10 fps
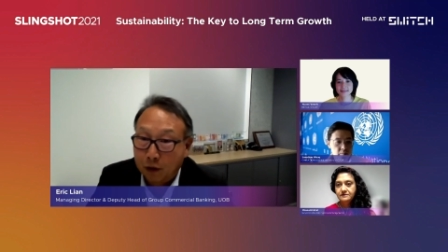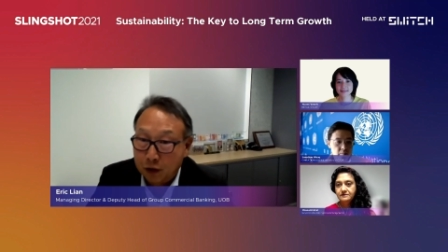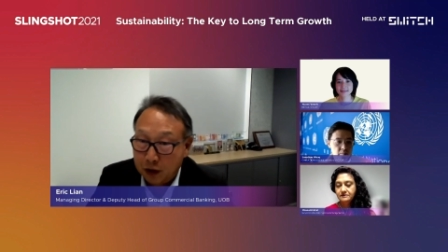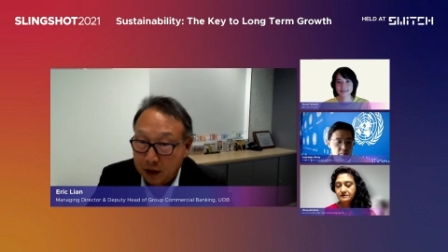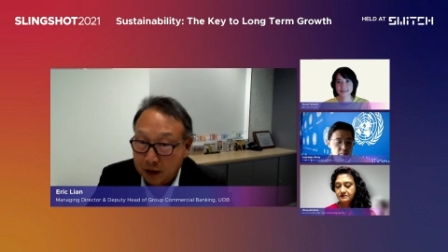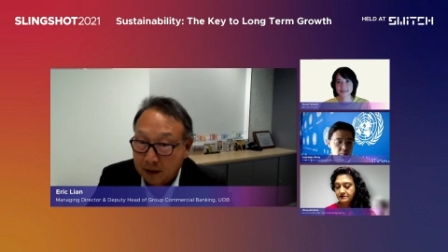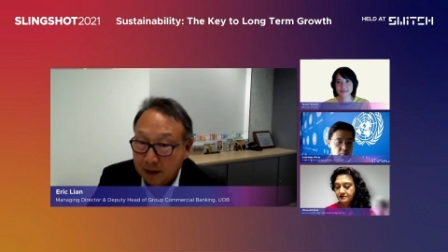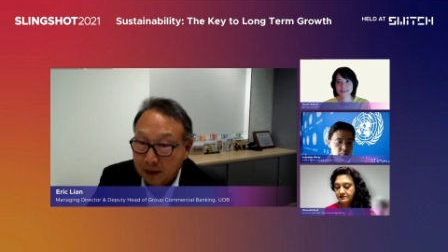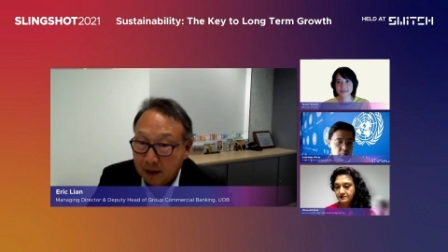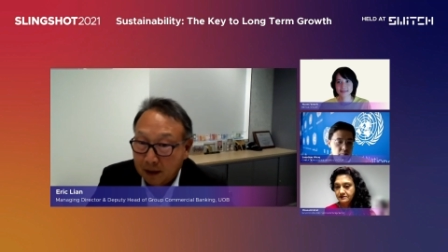conscious
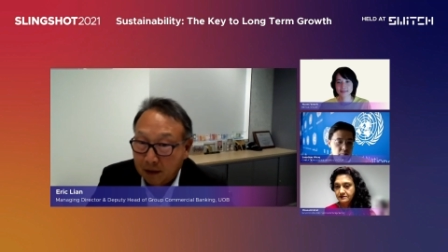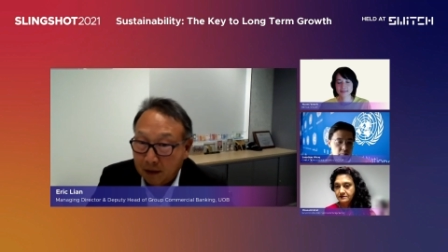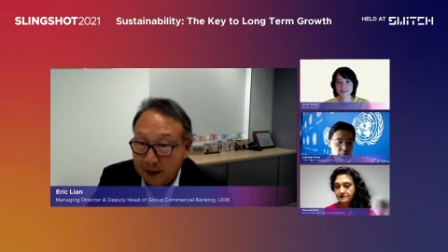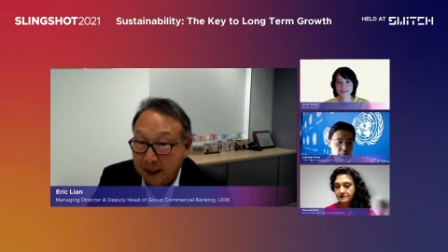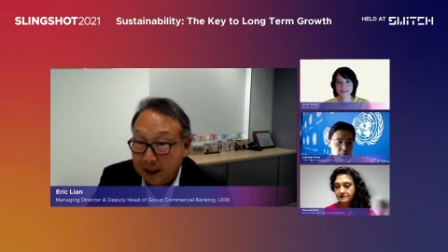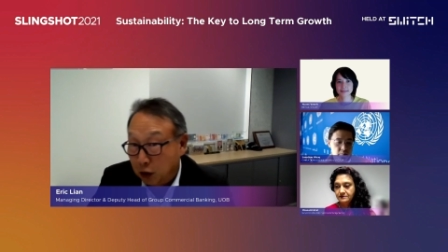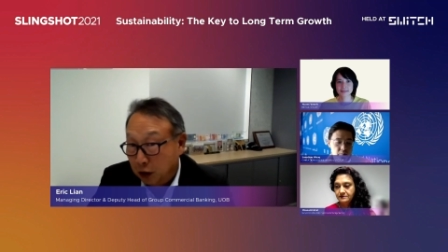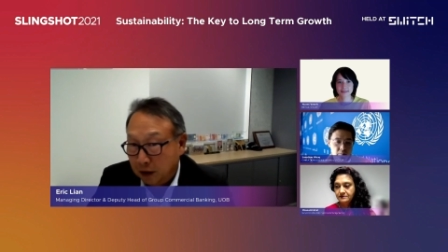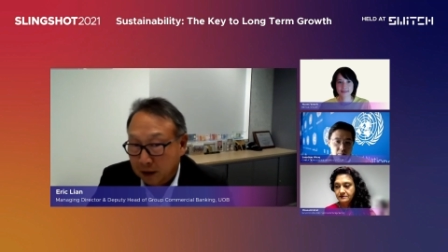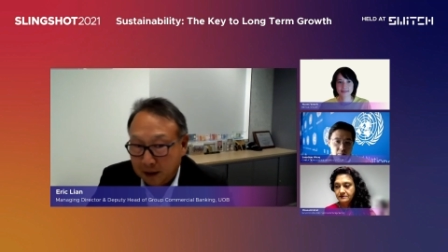of
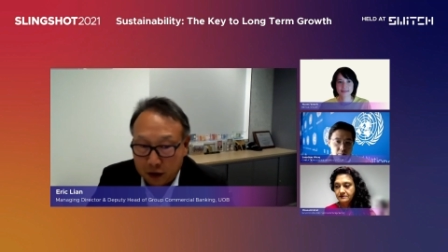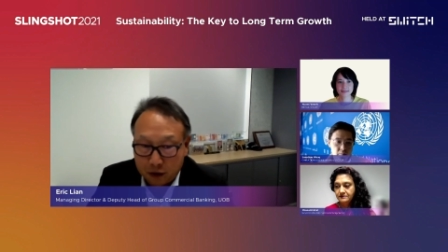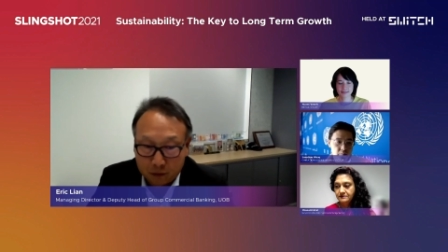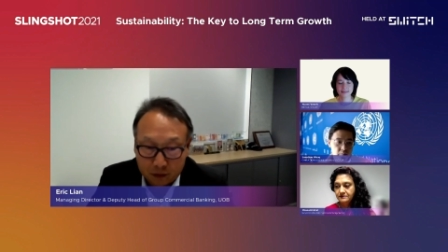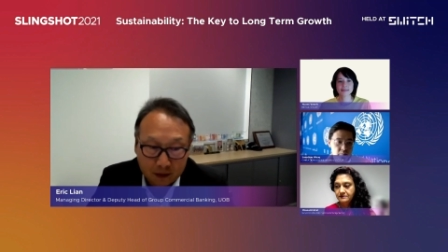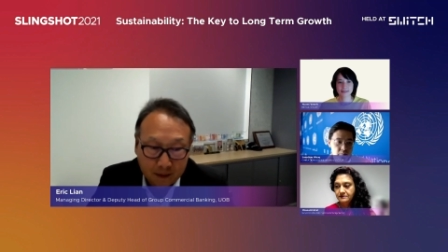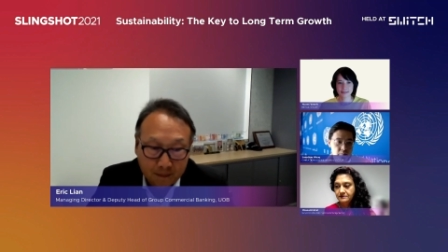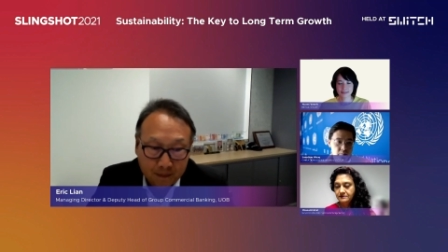ESG issues.